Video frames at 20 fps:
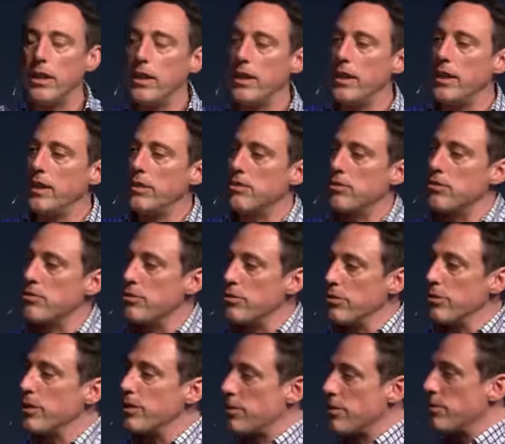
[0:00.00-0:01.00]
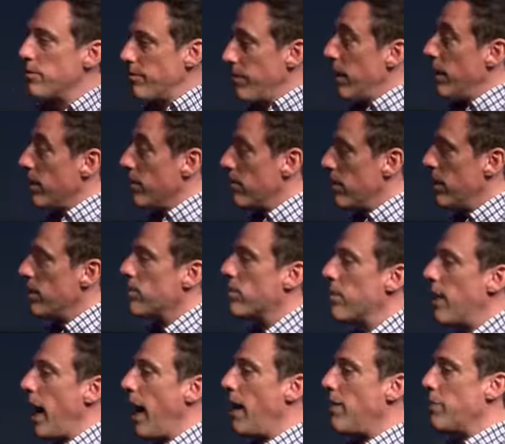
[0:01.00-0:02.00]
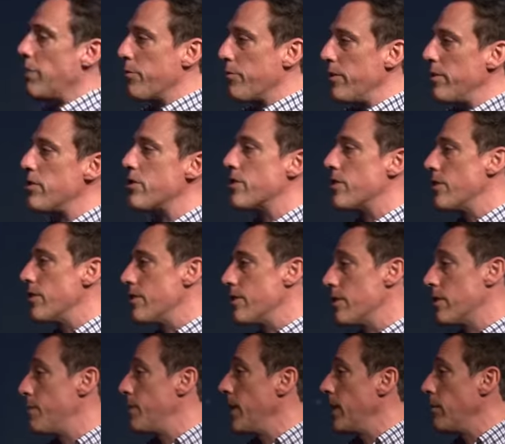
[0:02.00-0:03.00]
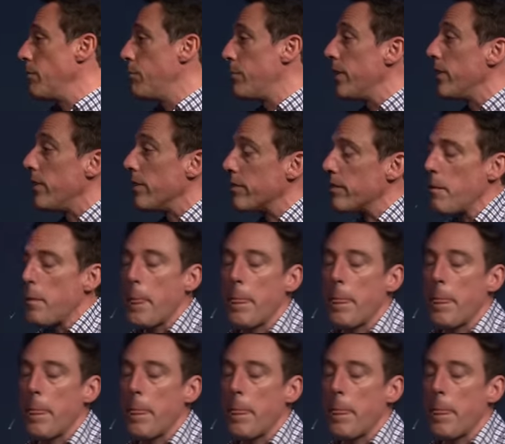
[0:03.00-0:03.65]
it's a Jewish faith, right? So you have your first churches being built,